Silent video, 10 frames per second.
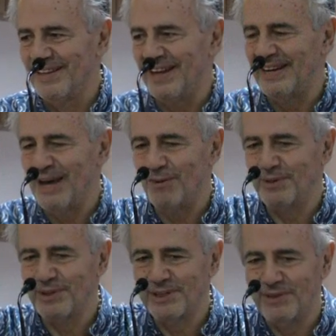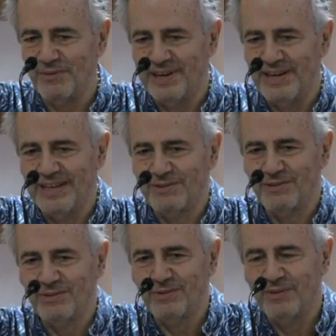and how does it relate
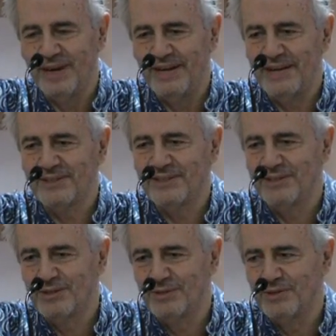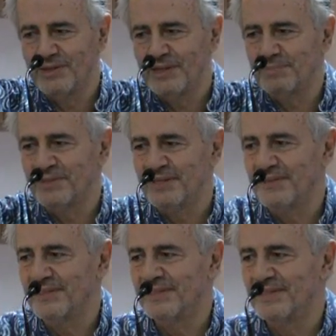to an essence or a
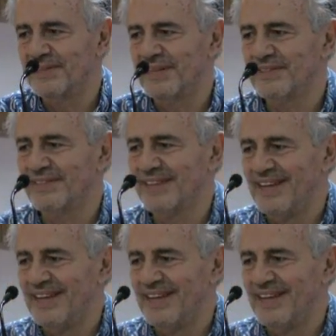substance that's